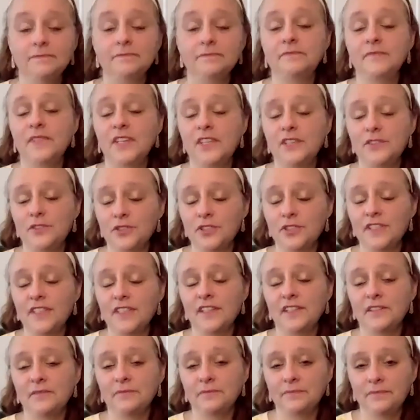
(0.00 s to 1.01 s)

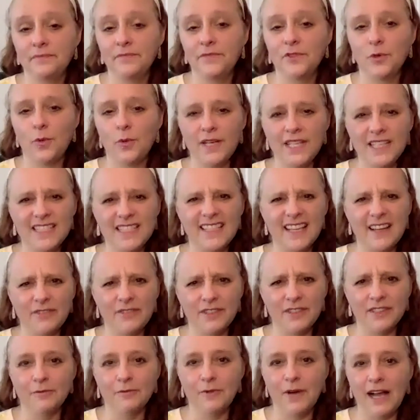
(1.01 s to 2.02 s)
Interesting.
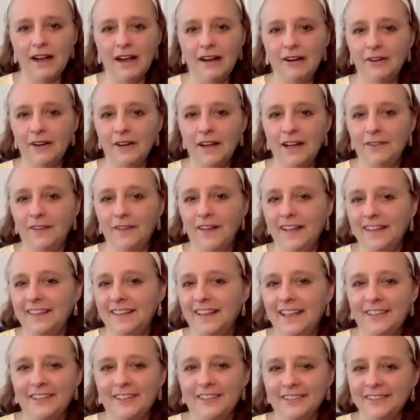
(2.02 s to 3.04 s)
27. Wow. I had
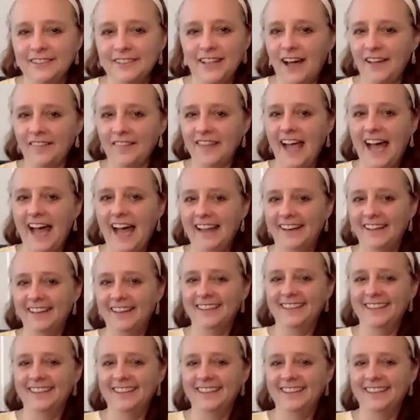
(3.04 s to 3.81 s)
like Not that.